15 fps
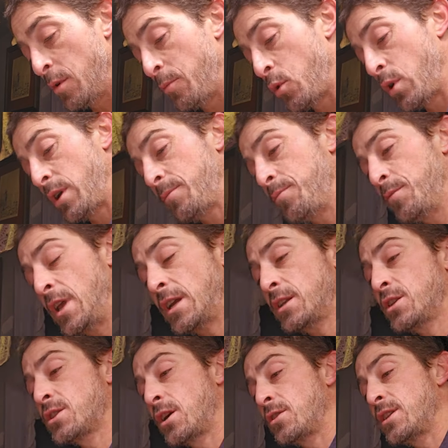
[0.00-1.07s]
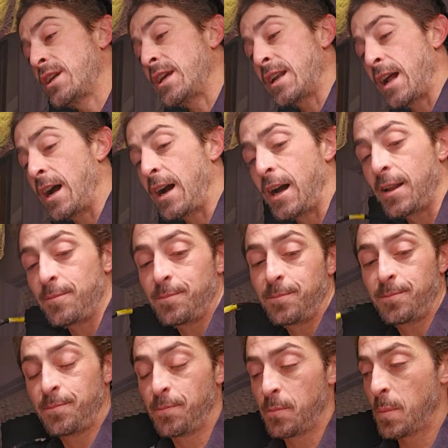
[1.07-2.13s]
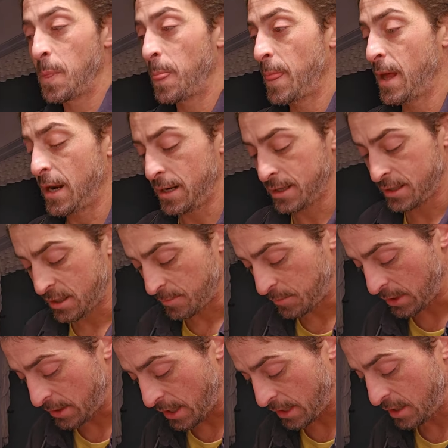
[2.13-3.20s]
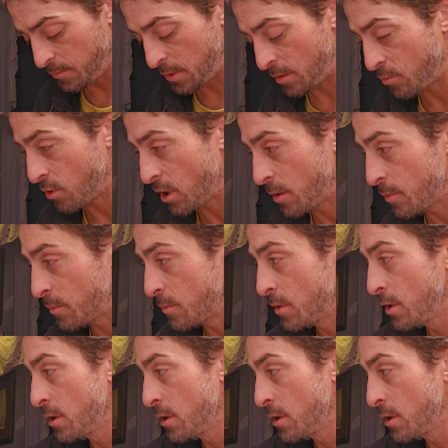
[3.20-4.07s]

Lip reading: But they can start to get hot. That is something that can be a problem.